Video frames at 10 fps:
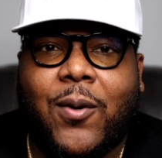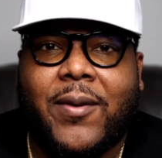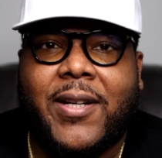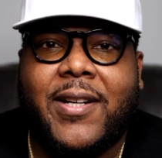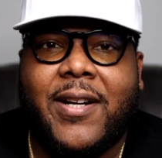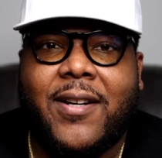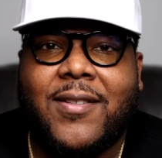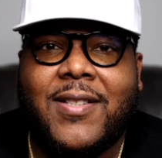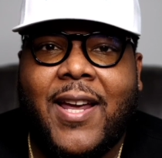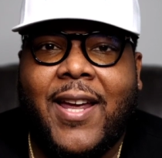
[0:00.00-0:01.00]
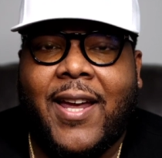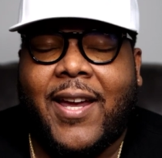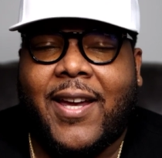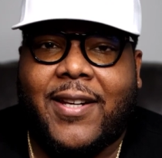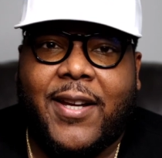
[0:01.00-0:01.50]
over the years
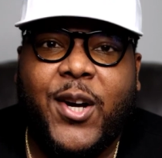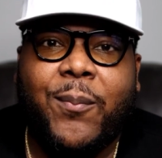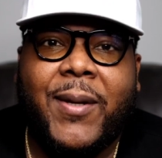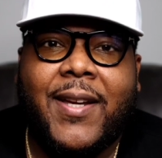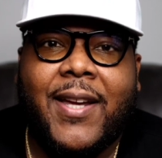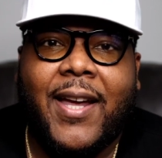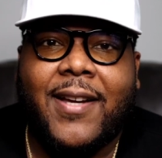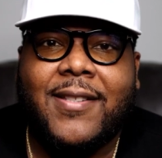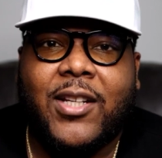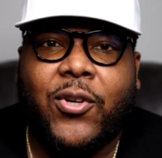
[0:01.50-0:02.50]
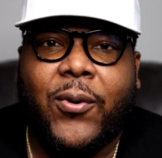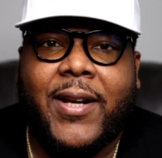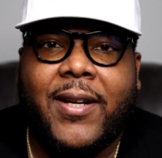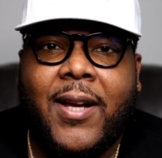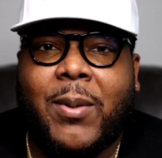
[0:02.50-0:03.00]
and it helped me get excellent
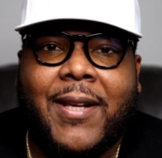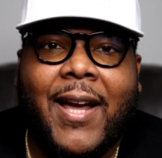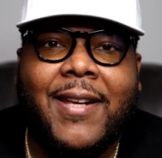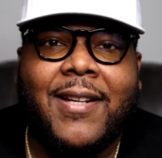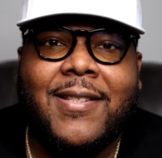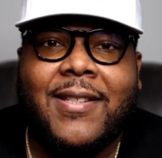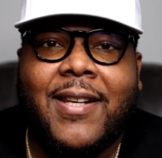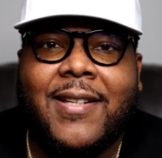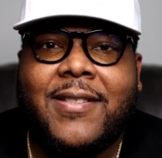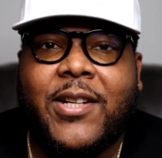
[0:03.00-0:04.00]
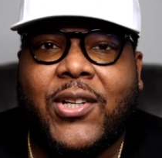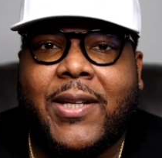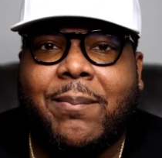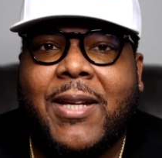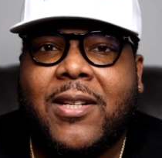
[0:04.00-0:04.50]
credit. But that doesn't
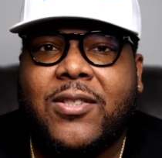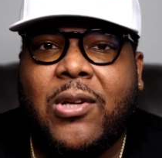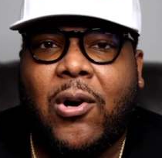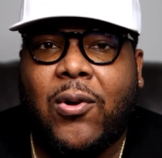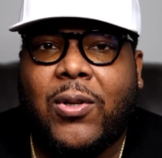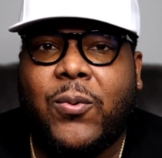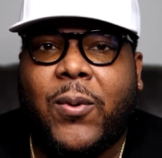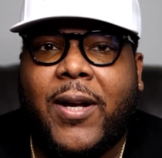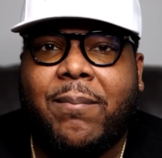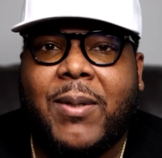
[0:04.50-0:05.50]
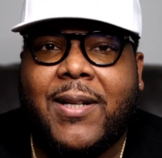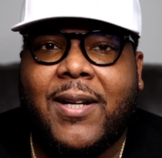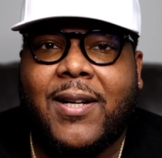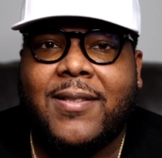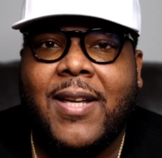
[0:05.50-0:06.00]
necessarily mean it's the only way
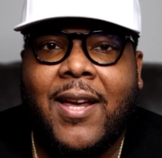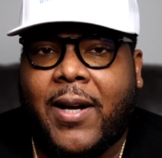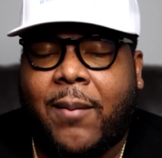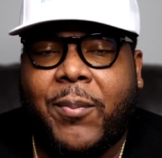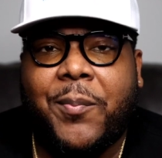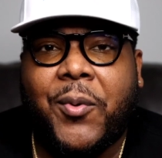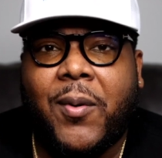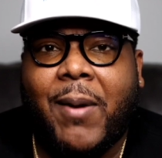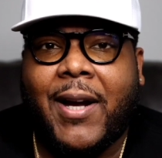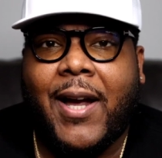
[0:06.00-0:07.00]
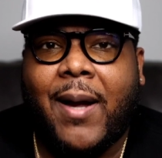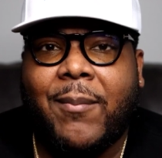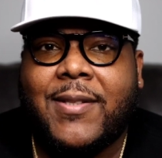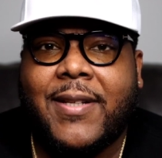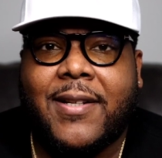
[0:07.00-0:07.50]
because there are people in my
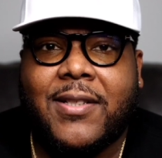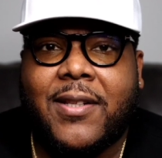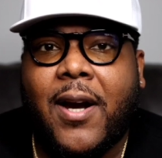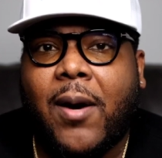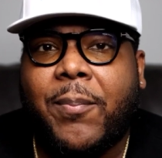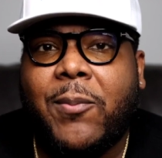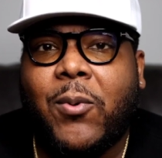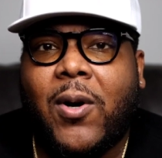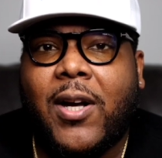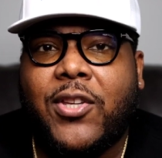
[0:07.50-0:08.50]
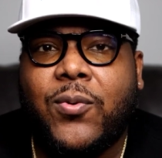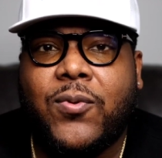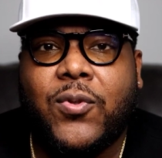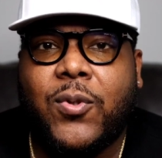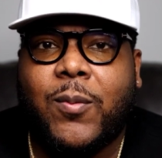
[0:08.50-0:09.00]
comment section, there are people on
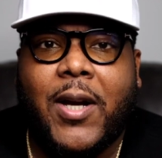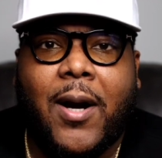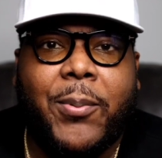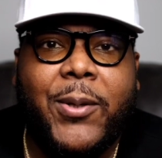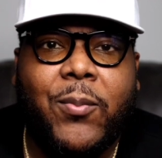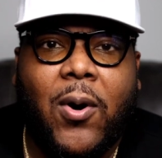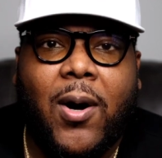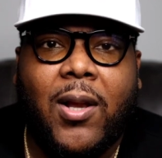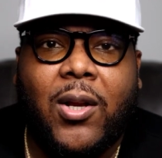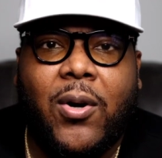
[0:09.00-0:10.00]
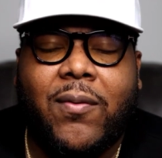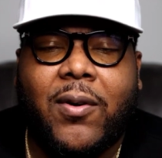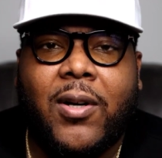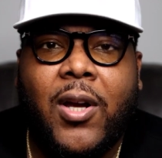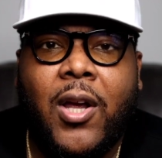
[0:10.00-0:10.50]
YouTube, there are people all
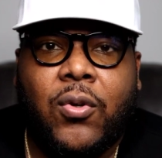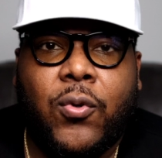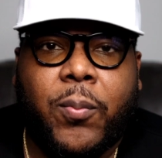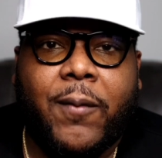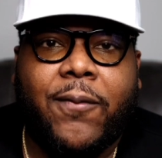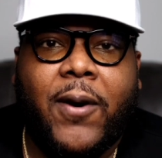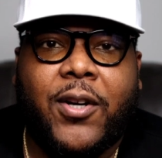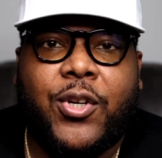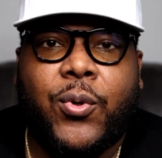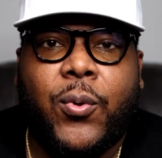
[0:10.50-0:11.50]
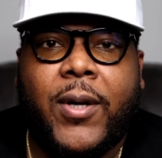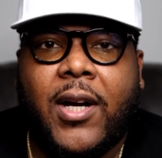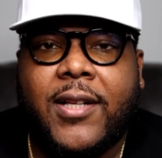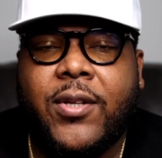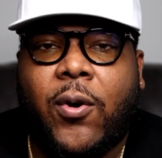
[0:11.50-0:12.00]
over who prefer to do
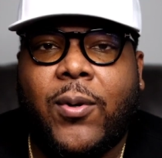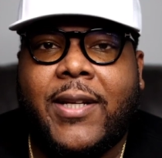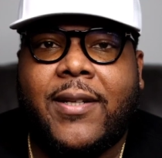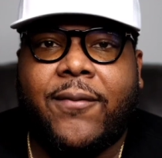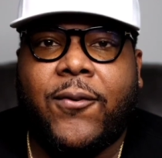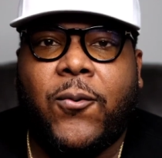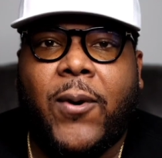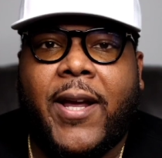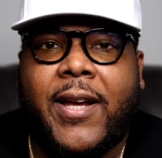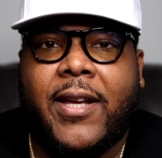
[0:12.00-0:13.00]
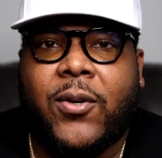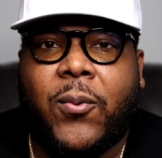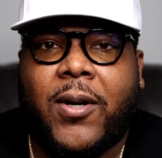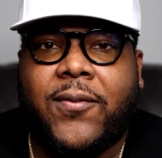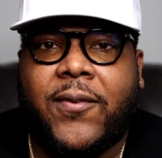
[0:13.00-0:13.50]
it a totally different way and it
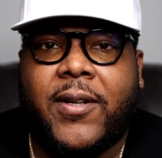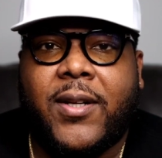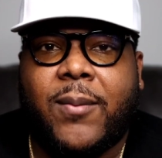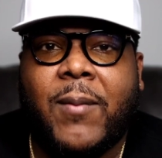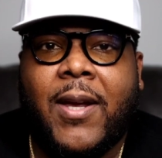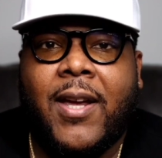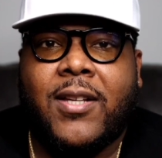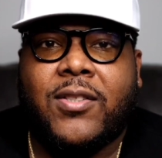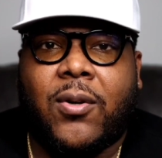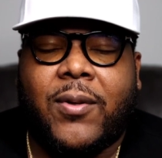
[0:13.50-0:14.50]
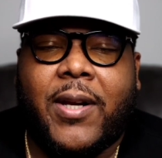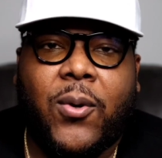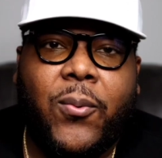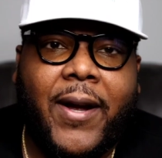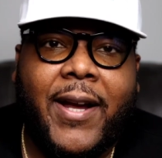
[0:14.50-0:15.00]
works for them. So
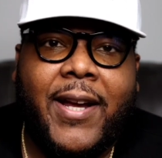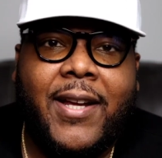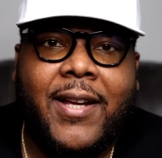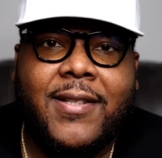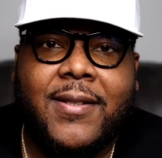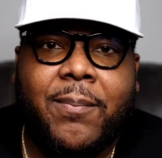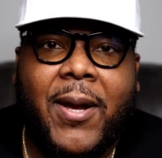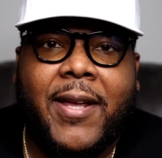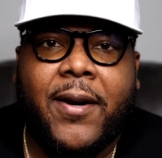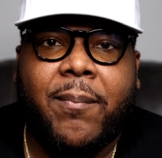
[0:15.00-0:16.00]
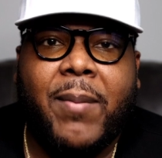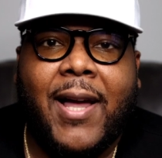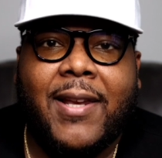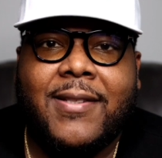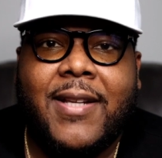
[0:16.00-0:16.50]
their way is to pay their
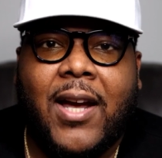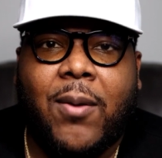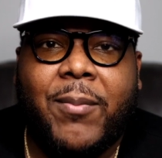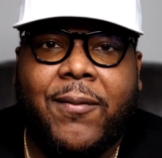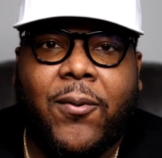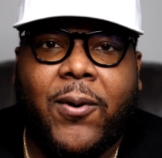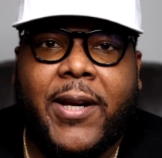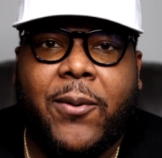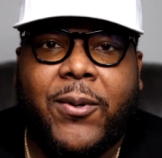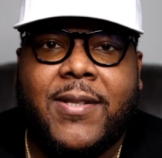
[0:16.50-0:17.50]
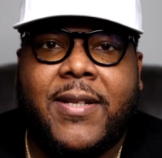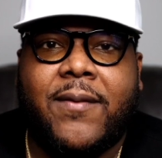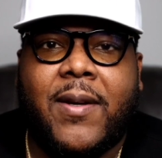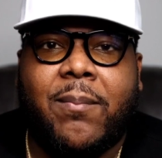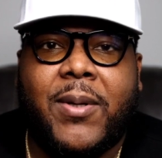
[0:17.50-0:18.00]
balance down before they
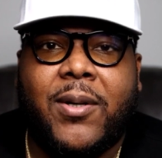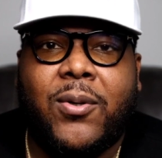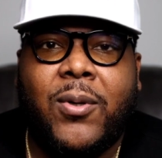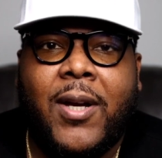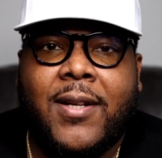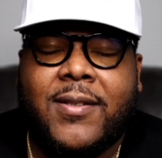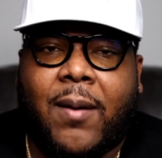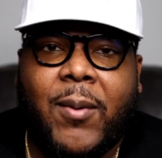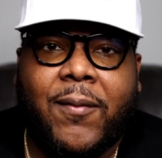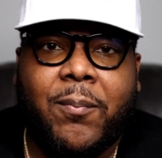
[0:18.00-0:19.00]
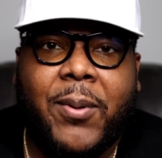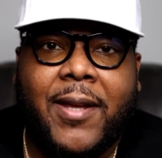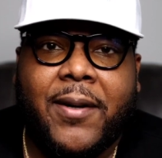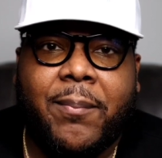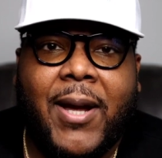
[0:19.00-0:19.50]
receive their bill. Some of them
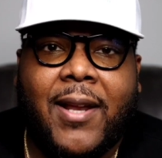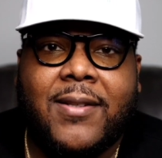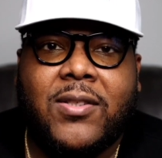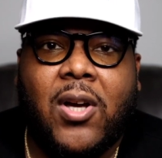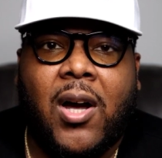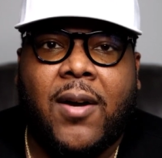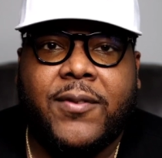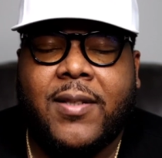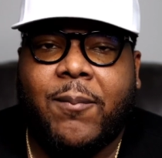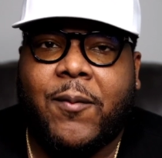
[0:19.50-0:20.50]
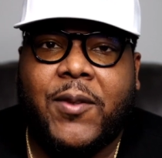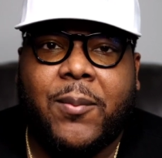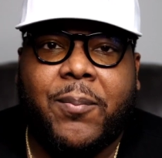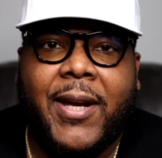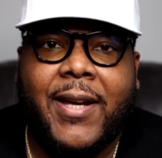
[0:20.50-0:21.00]
pay their balance off, some of
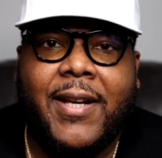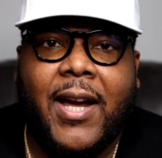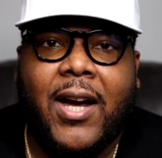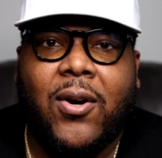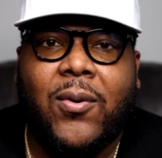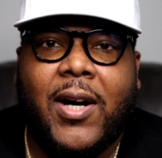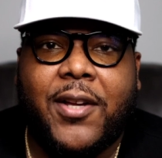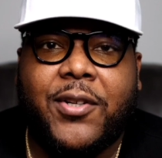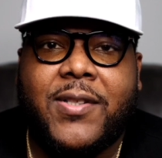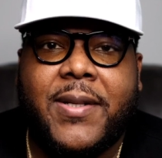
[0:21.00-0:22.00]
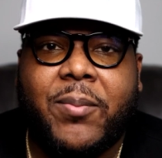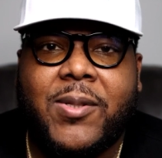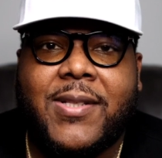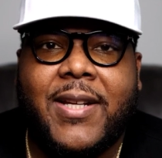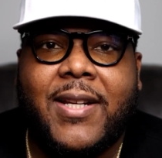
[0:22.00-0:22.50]
them pay it down under
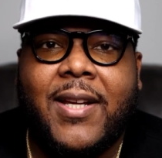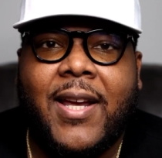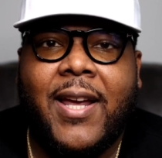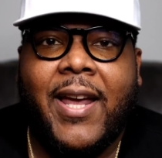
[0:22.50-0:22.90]
10%